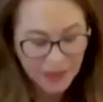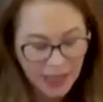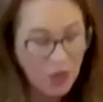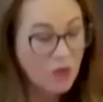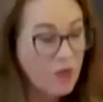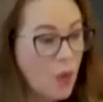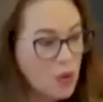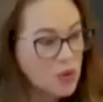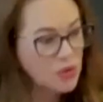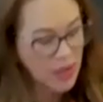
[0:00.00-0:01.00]
And of
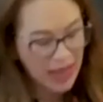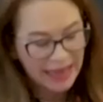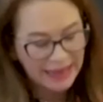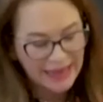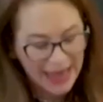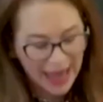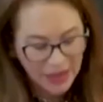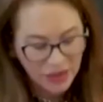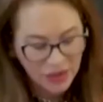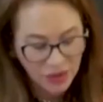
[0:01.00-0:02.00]
course, the
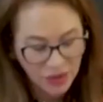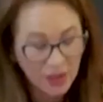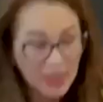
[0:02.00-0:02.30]
answer